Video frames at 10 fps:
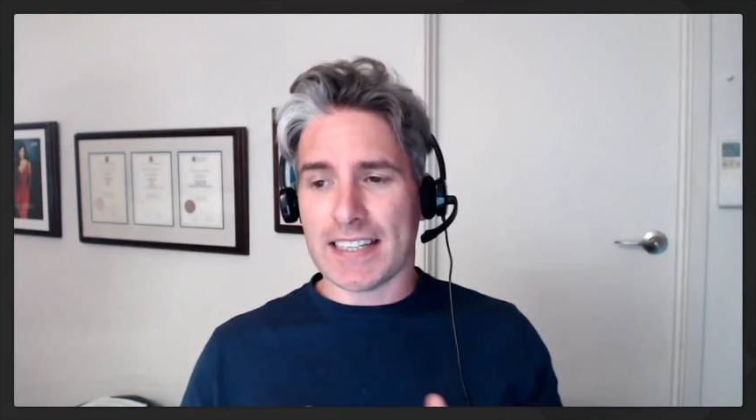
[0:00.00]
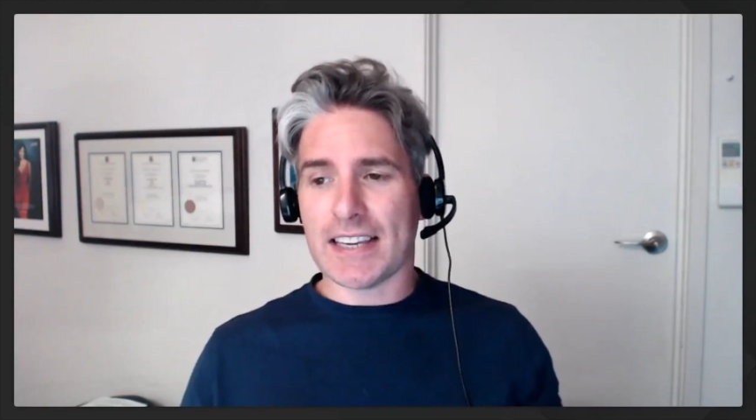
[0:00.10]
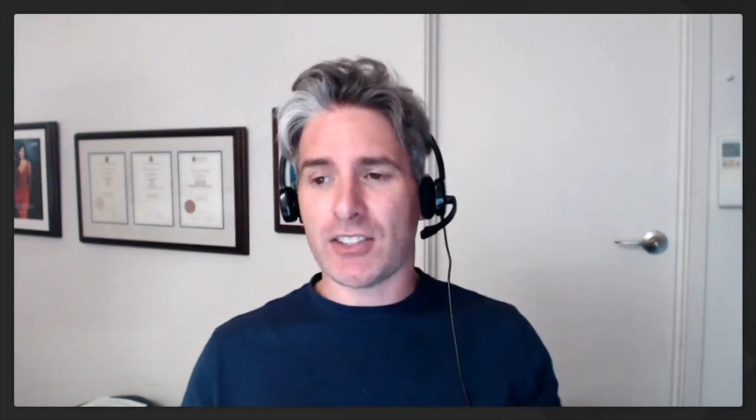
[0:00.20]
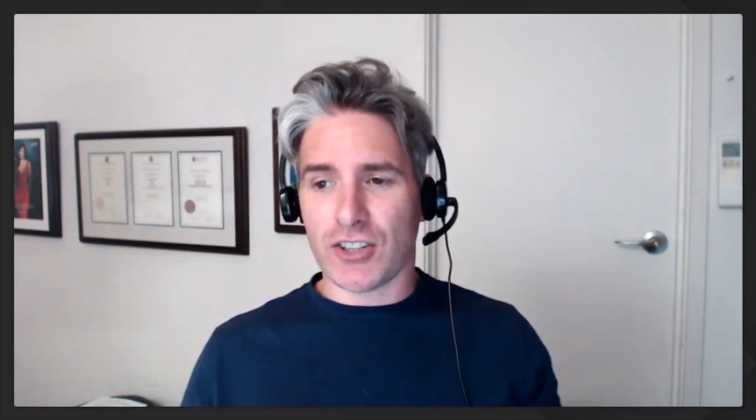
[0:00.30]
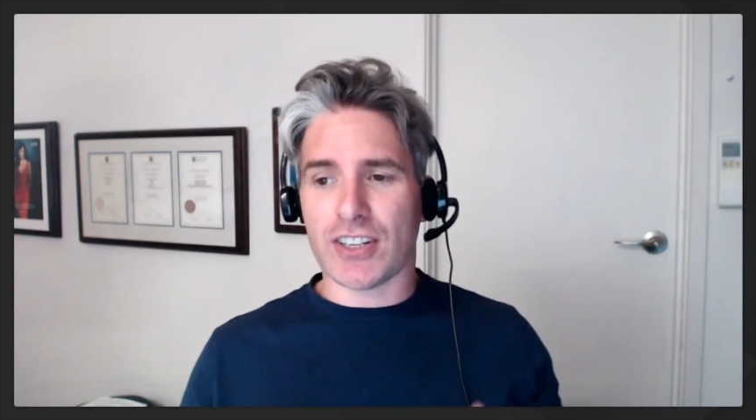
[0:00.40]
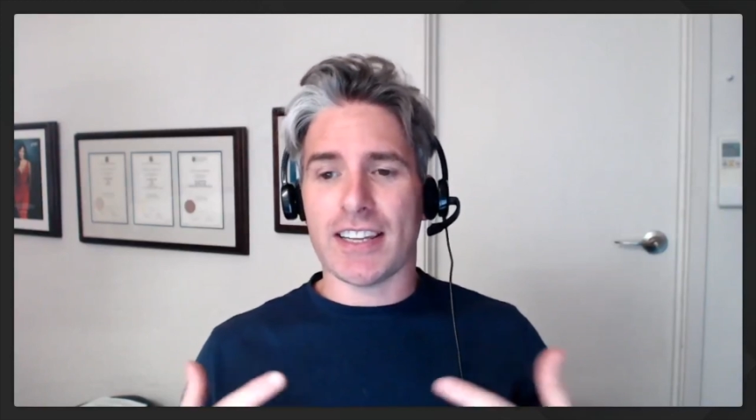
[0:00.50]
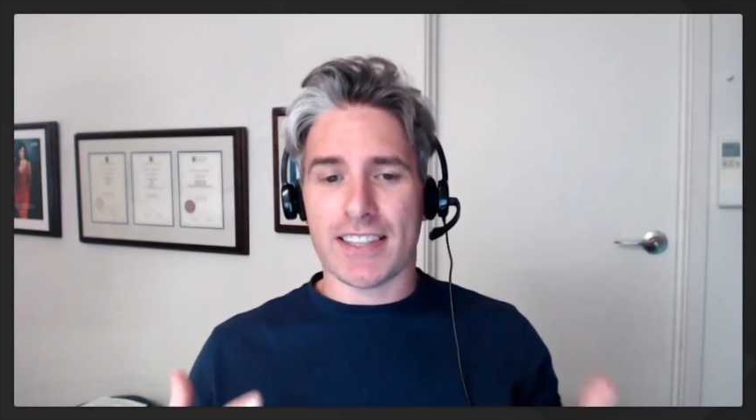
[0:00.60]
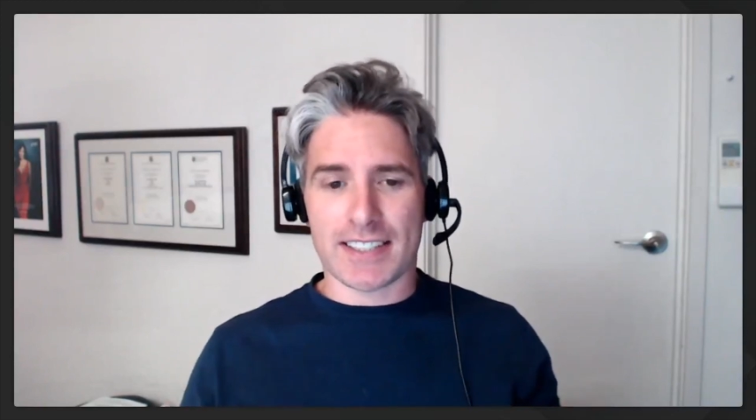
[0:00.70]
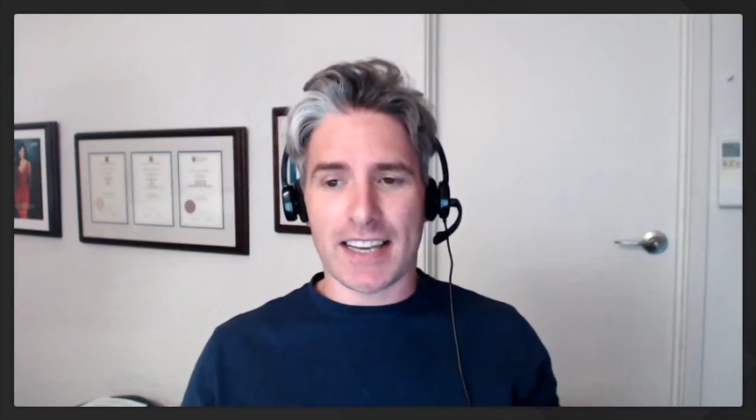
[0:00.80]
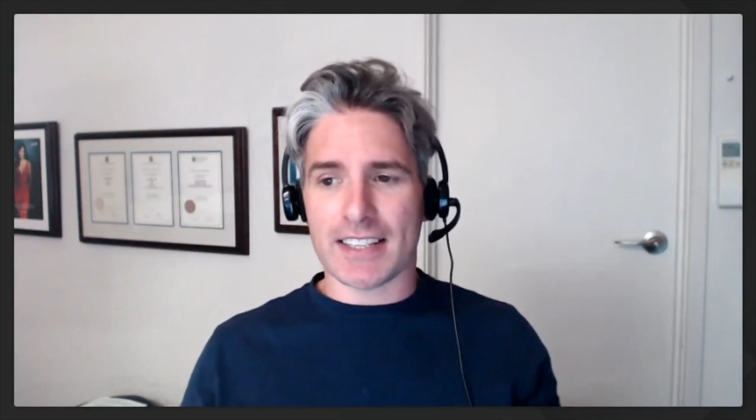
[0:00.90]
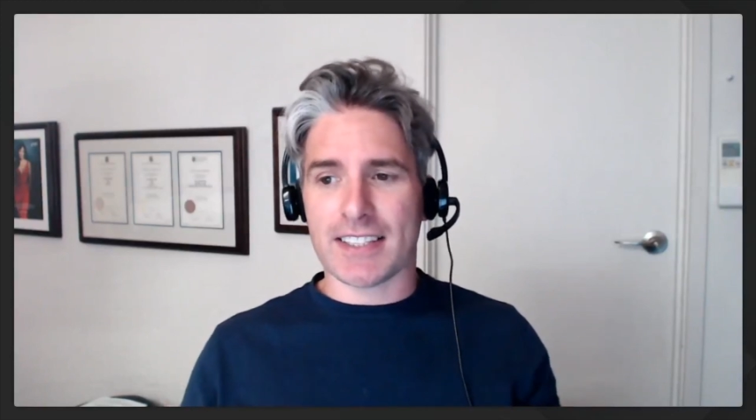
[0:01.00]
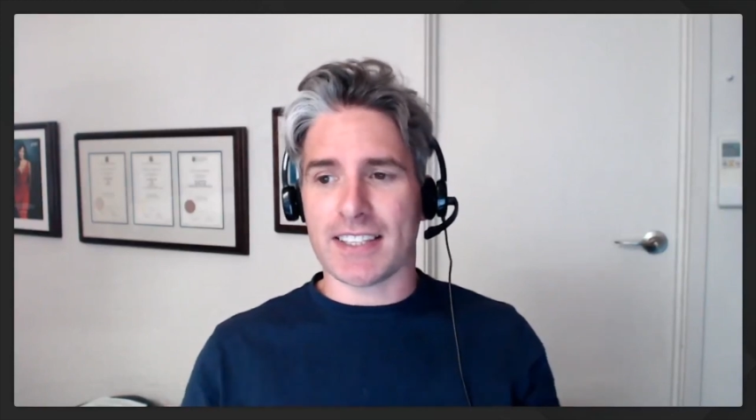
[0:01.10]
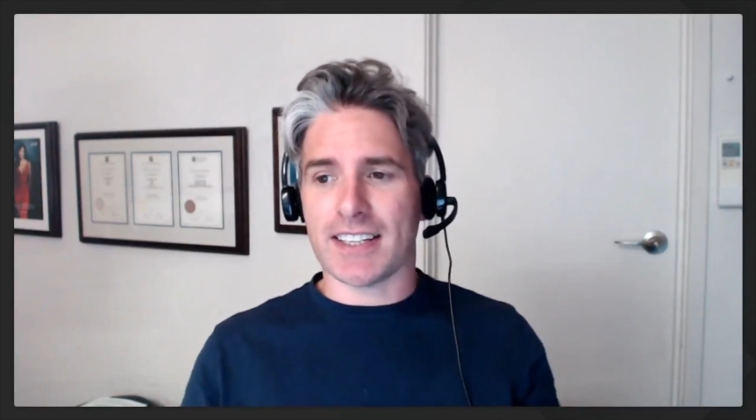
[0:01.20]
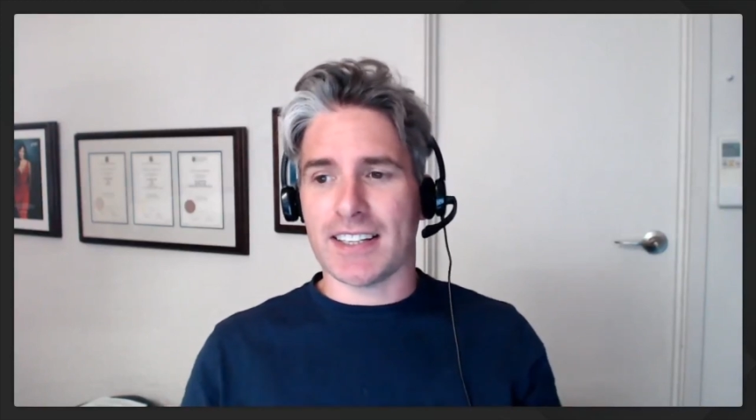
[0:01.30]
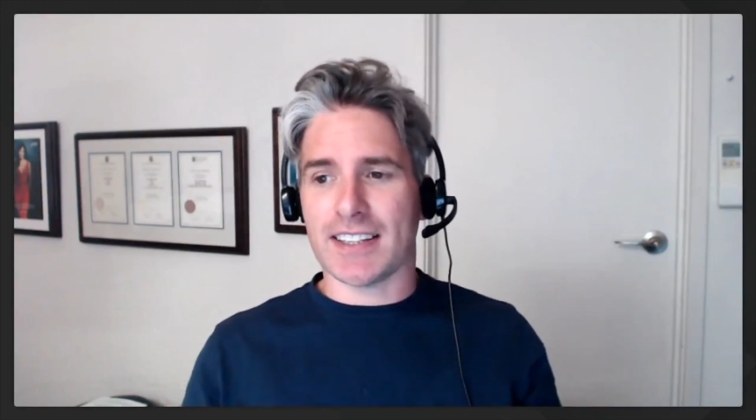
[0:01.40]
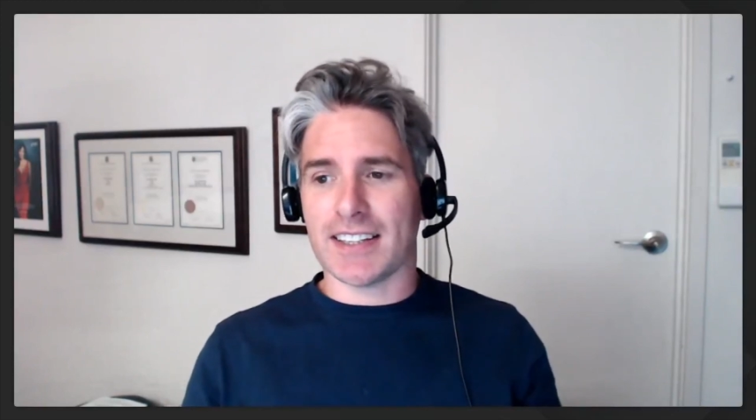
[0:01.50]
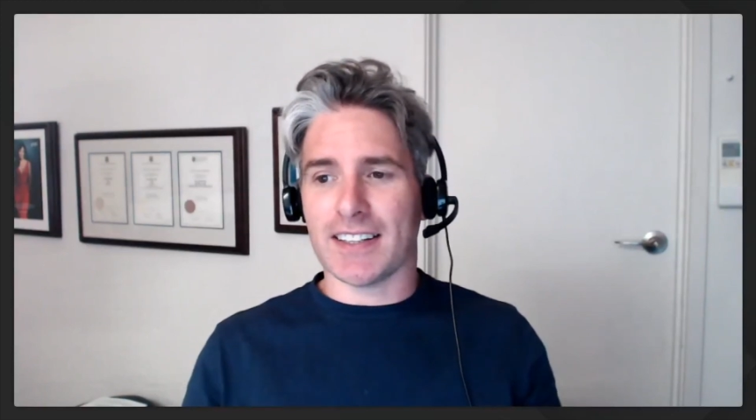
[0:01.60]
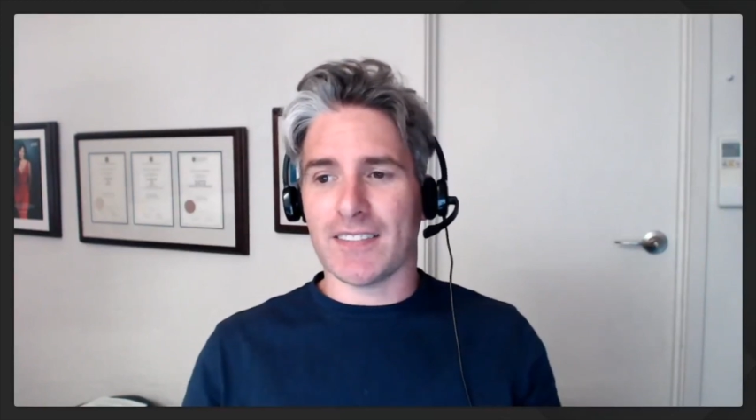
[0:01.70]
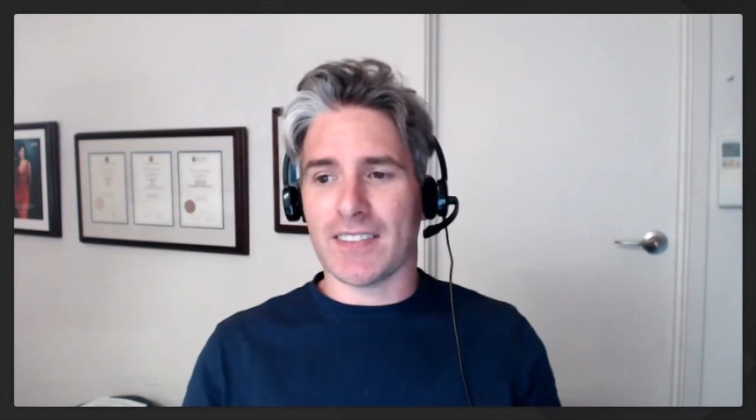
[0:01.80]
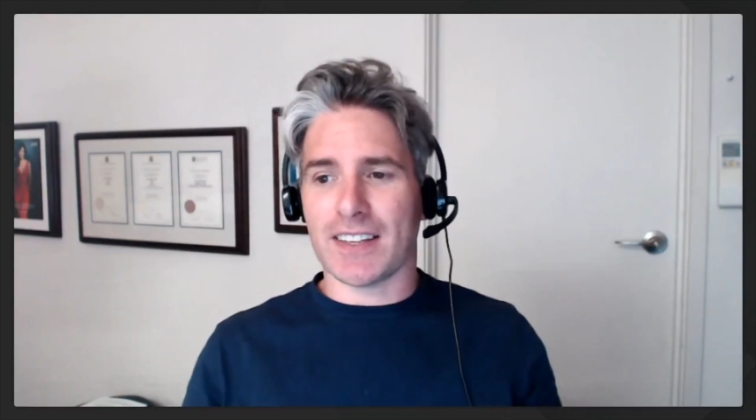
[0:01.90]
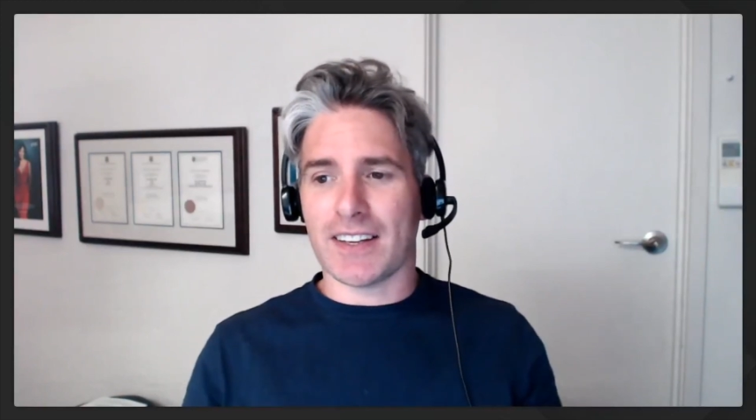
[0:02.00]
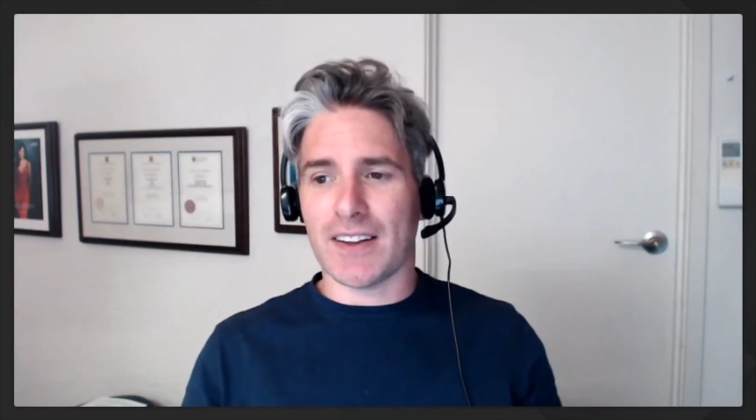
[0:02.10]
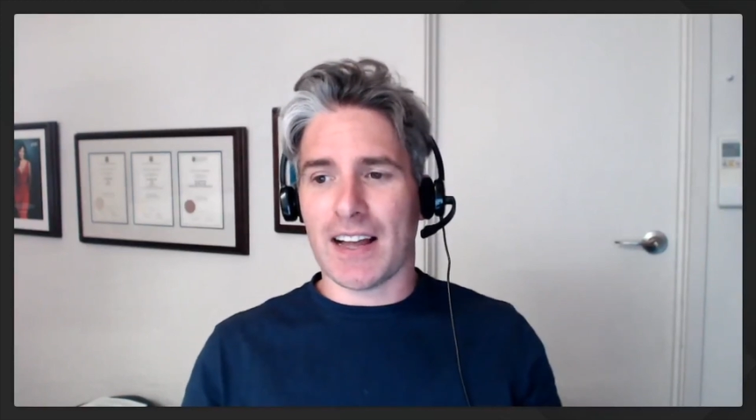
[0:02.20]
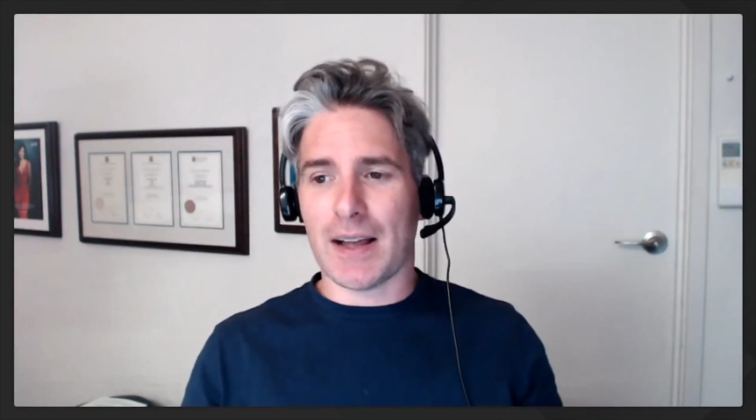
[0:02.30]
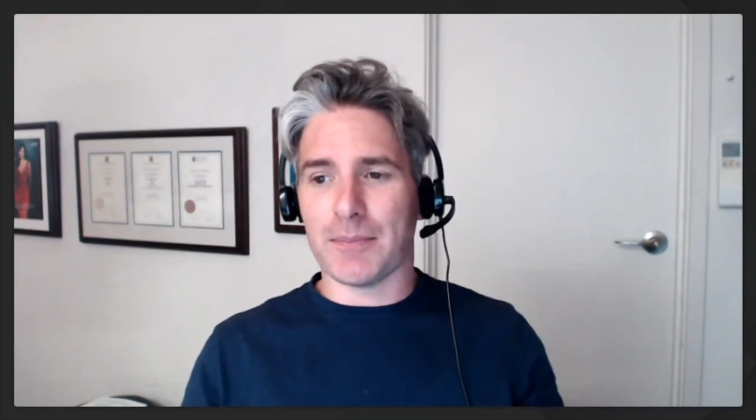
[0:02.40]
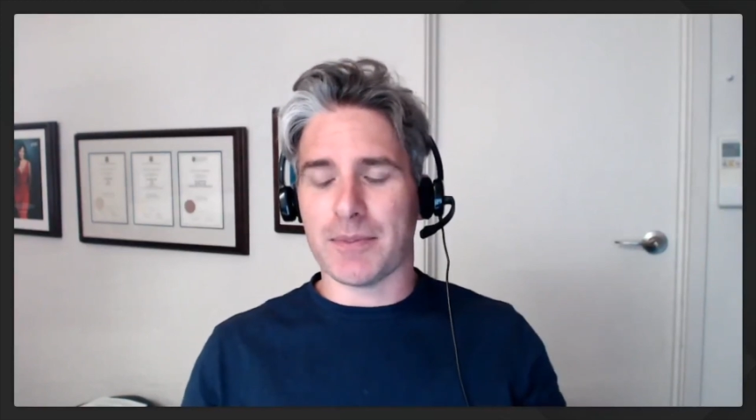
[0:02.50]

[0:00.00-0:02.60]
SUD, the SUDS, the the the um,